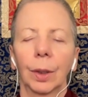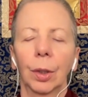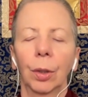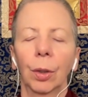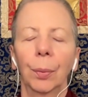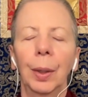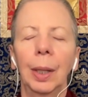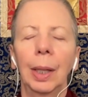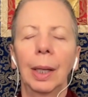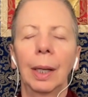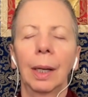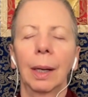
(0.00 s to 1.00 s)
So you're not
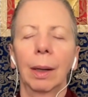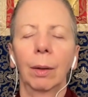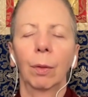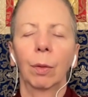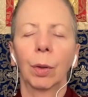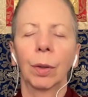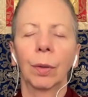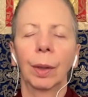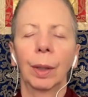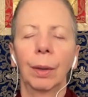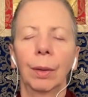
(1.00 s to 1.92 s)
breathing in and out forcefully.